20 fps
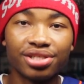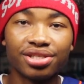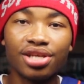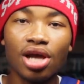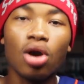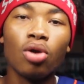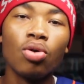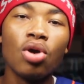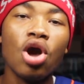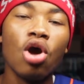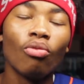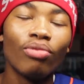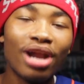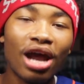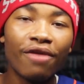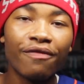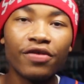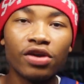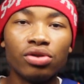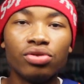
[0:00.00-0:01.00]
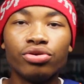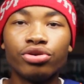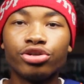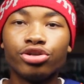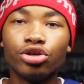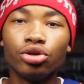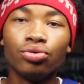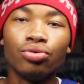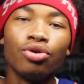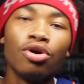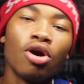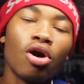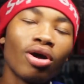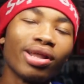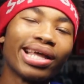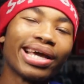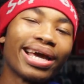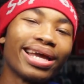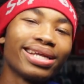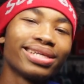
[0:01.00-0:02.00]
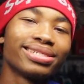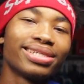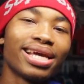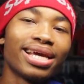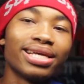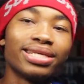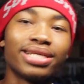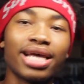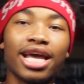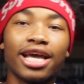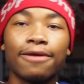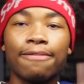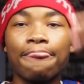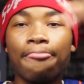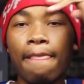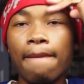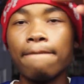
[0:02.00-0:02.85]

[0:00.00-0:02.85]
So without further ado, all I gotta say is, hey,